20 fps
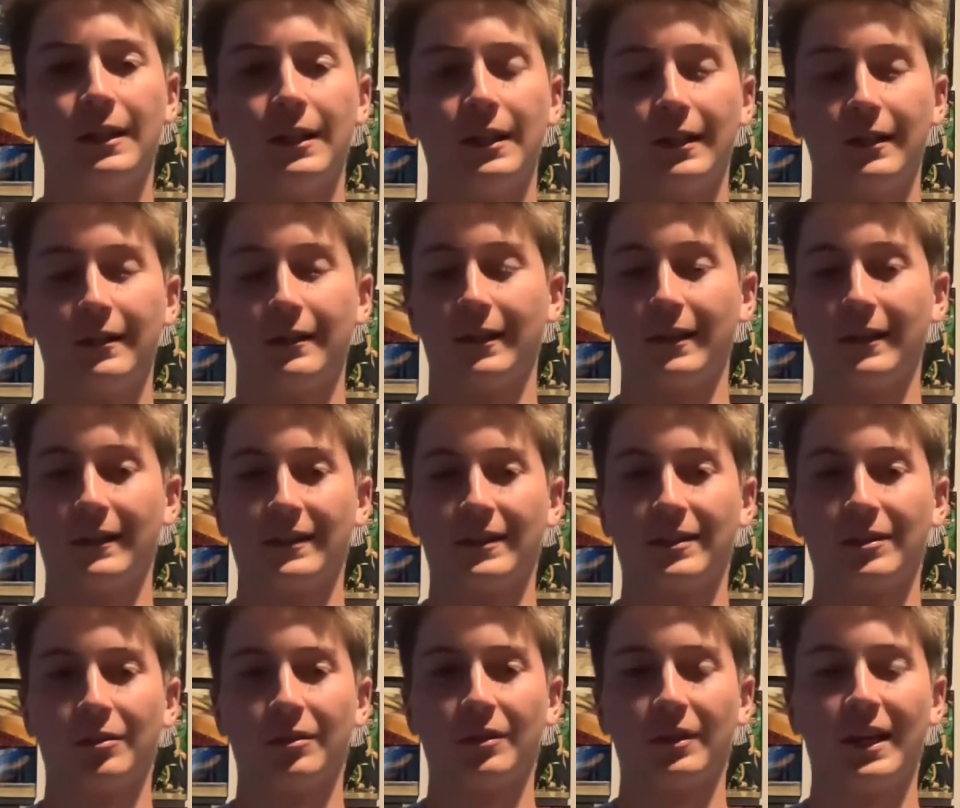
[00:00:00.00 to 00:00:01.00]
things
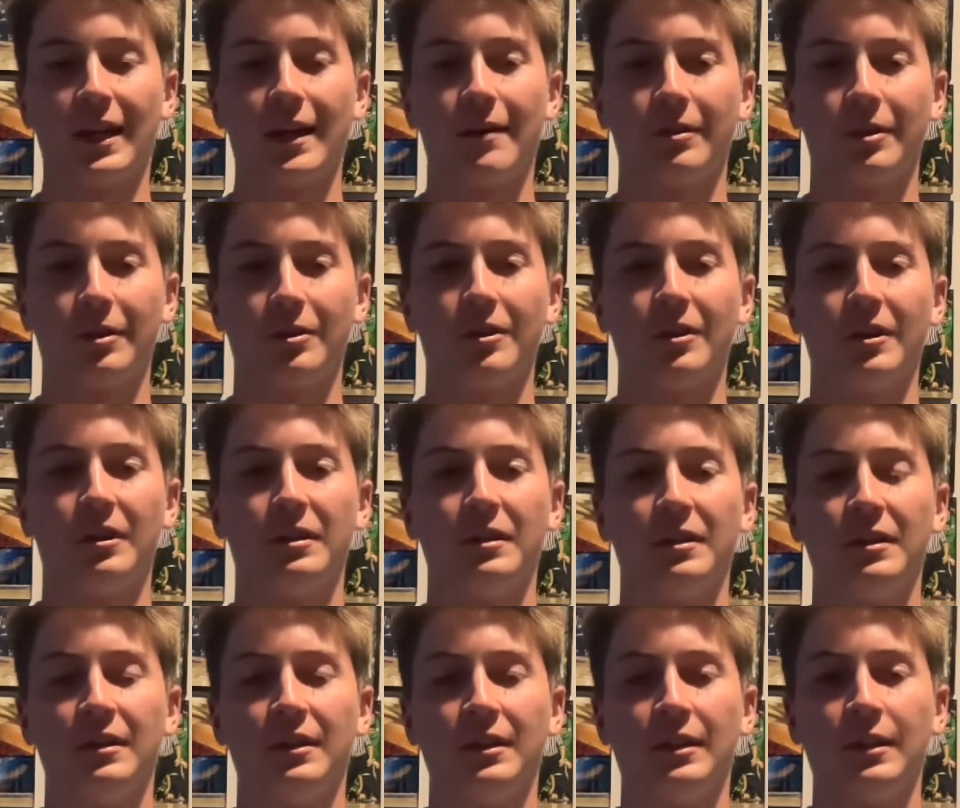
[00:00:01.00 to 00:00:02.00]
certainly haven't gone,
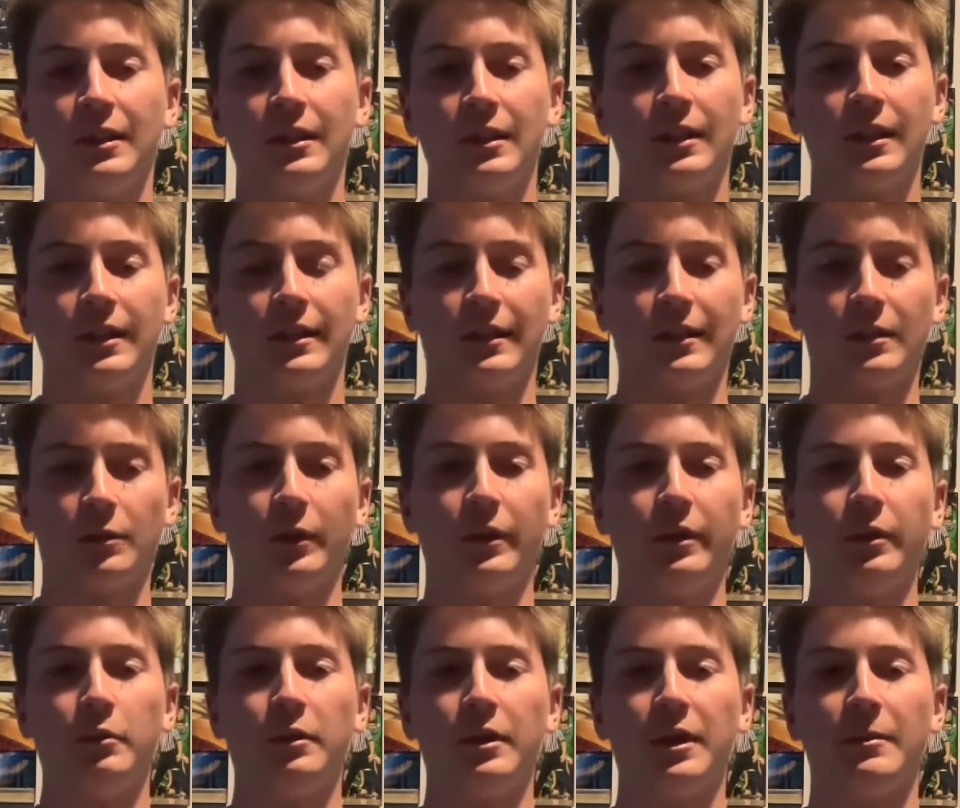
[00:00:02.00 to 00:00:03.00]
I think, the way
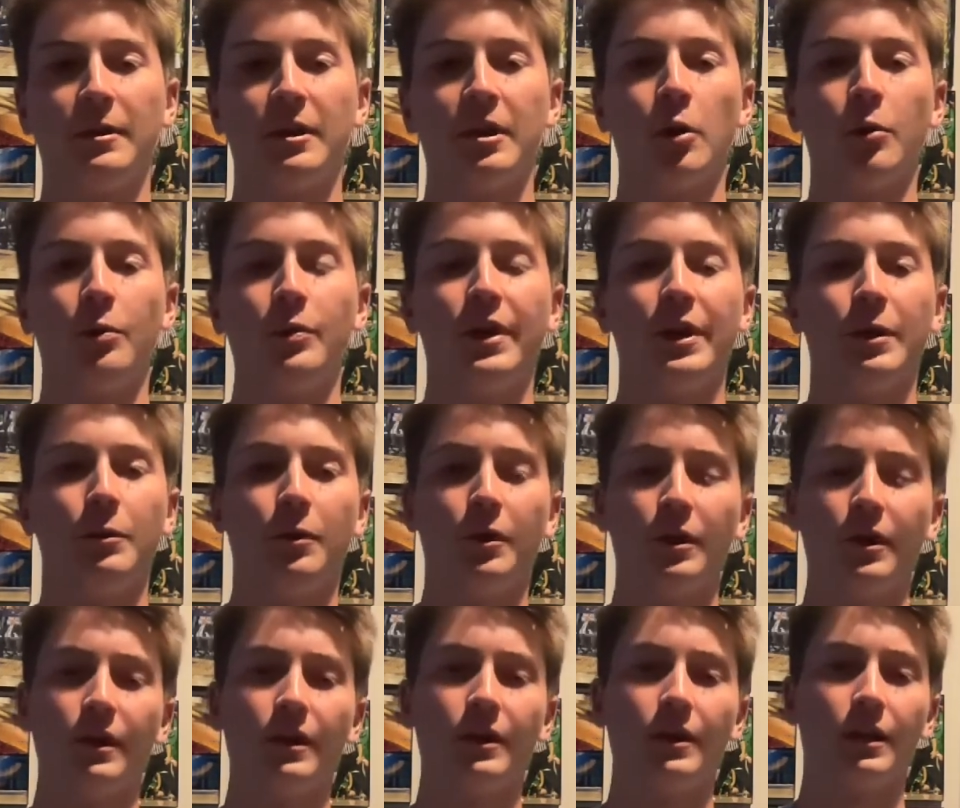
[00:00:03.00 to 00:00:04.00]
Notre Dame had hoped they
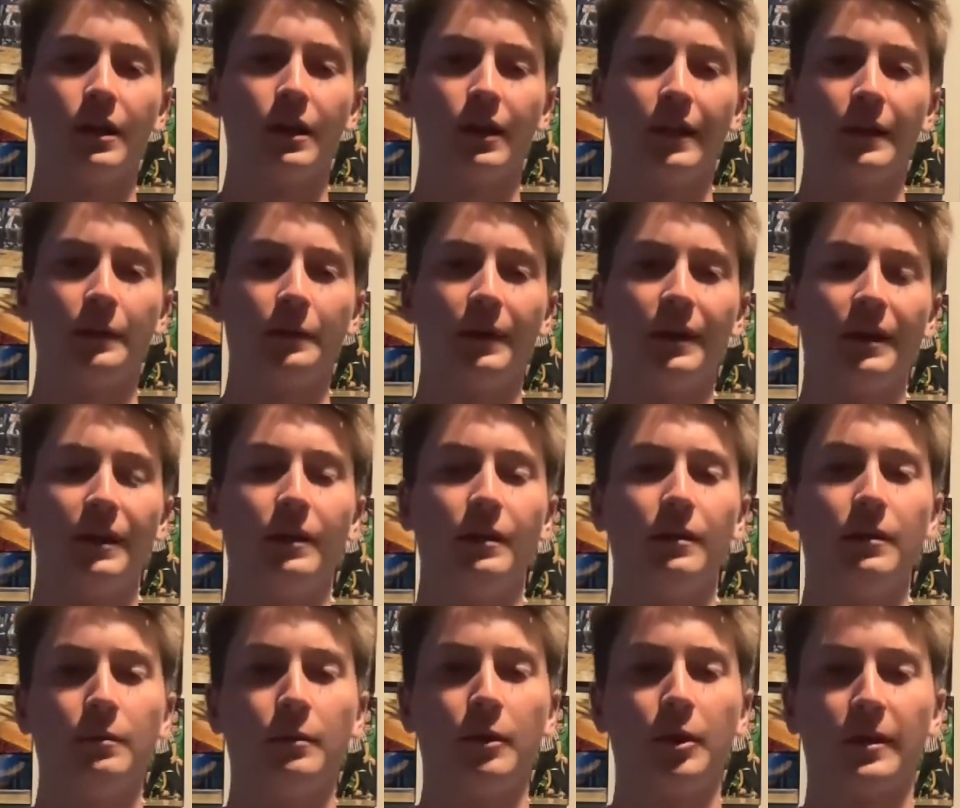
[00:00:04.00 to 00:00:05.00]
would. They landed
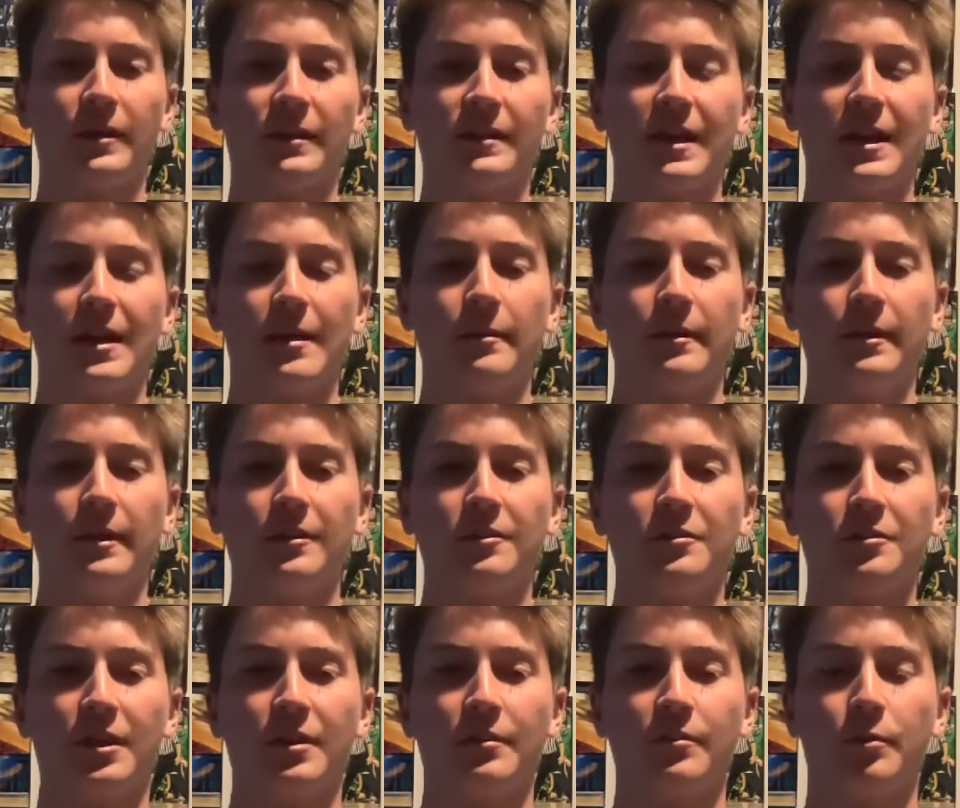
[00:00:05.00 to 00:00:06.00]
Marcus Hammond in the
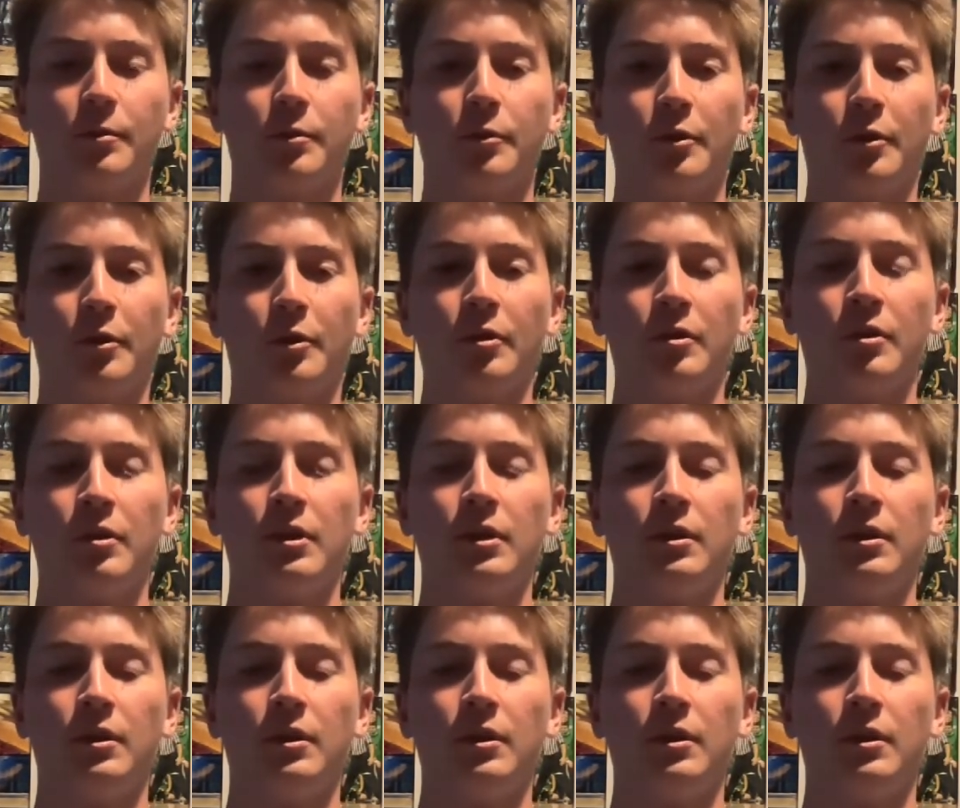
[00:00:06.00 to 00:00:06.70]
transfer portal.